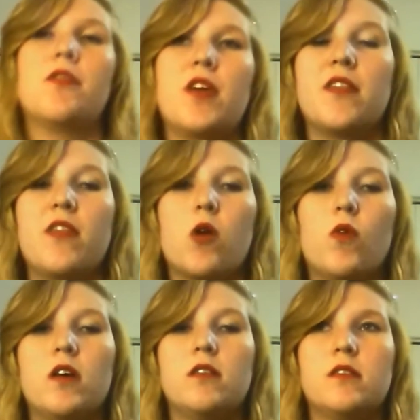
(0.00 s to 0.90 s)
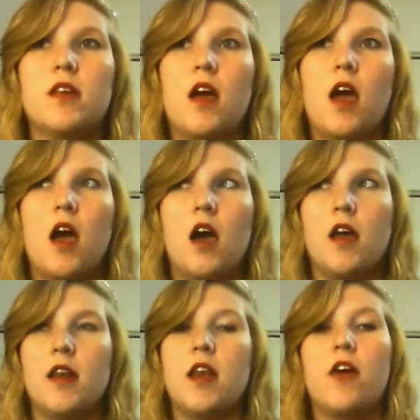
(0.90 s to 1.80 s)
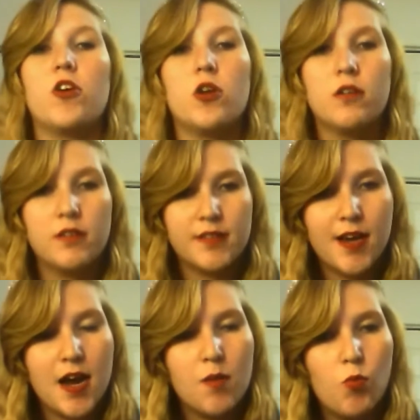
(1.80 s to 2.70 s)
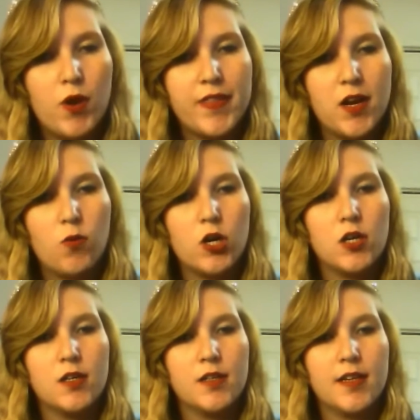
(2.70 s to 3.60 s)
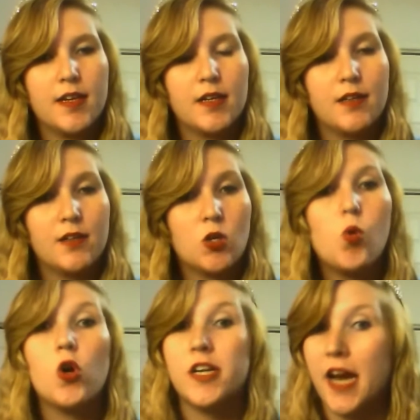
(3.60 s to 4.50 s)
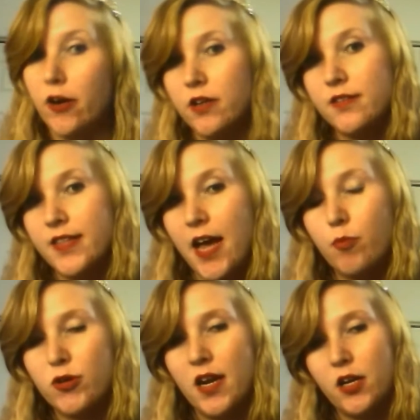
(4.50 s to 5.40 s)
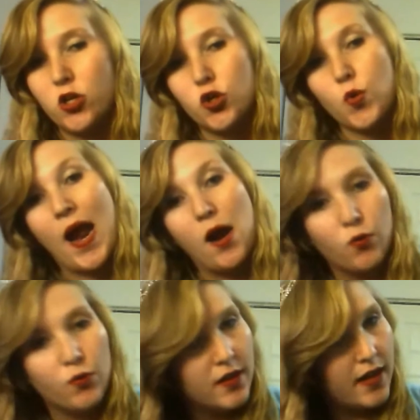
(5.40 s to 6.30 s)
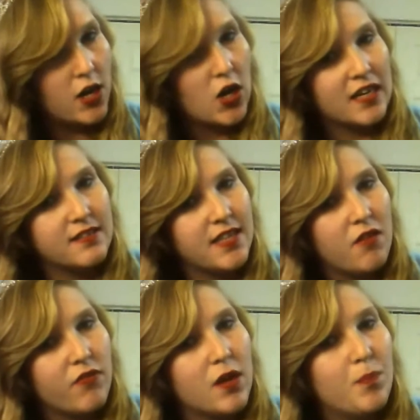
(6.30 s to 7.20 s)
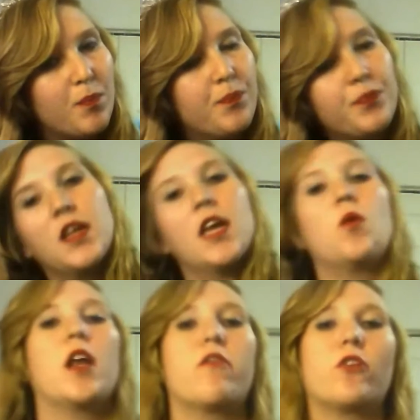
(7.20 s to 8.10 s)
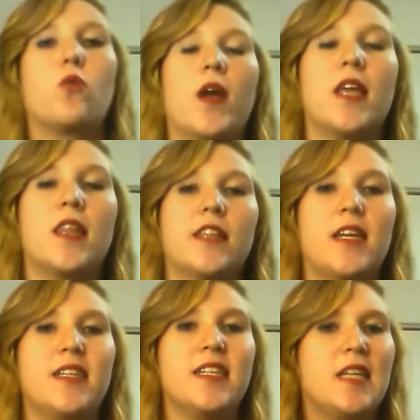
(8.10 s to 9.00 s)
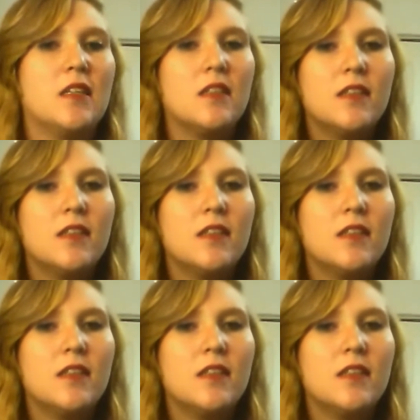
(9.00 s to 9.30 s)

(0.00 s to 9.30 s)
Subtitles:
Then there was another time when there were coordinators that pretended to drown, and you had to save them in whatever way that they did.